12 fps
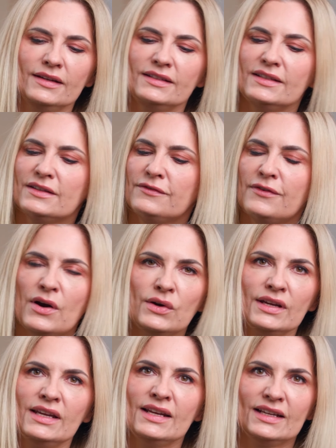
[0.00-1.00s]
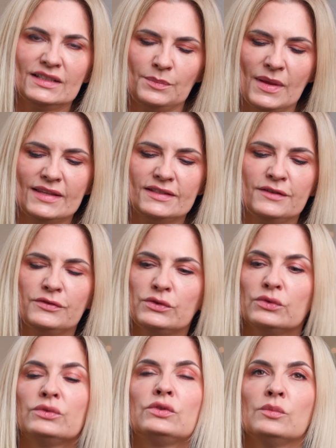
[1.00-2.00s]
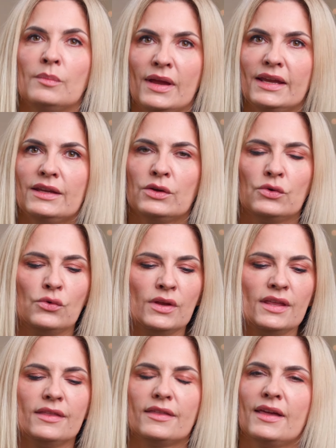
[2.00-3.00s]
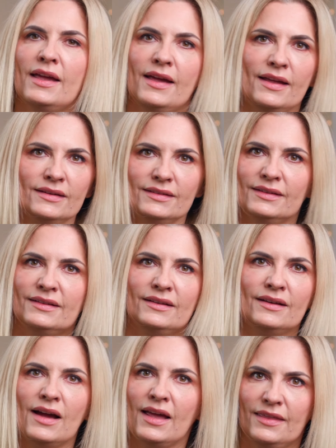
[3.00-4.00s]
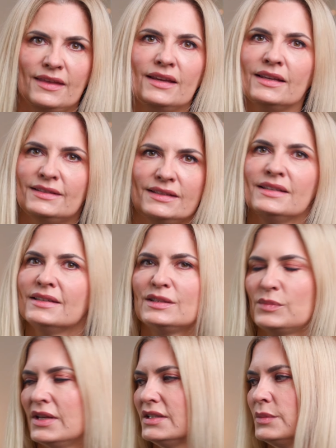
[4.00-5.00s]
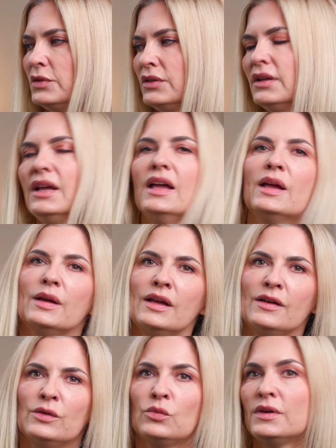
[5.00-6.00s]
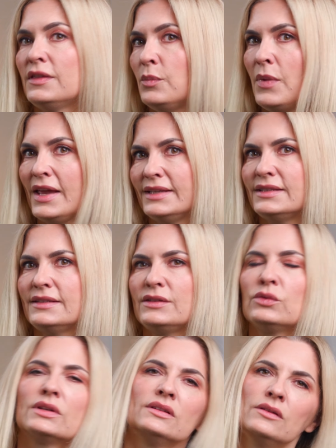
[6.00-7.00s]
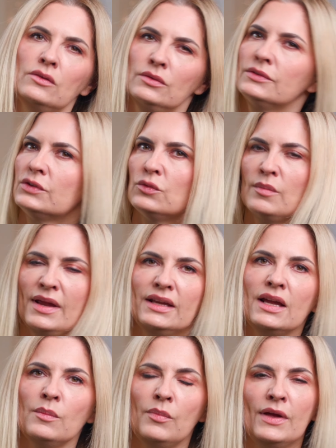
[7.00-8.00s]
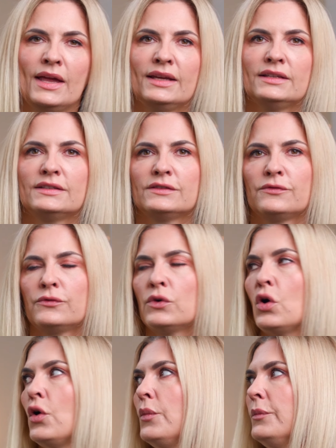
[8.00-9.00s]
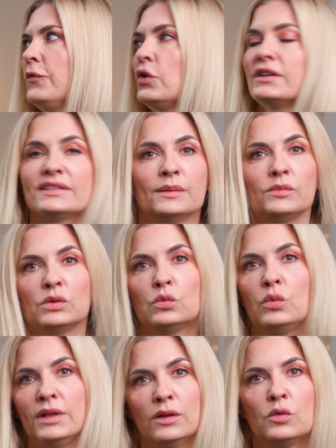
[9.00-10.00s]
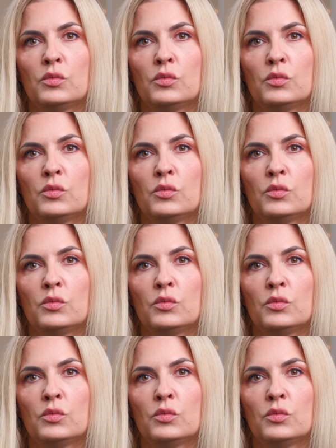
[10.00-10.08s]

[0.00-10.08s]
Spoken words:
This is a very inexpensive tool to make your wreath, and I think it's indispensable. With bases, you can also make a base from, for example, willow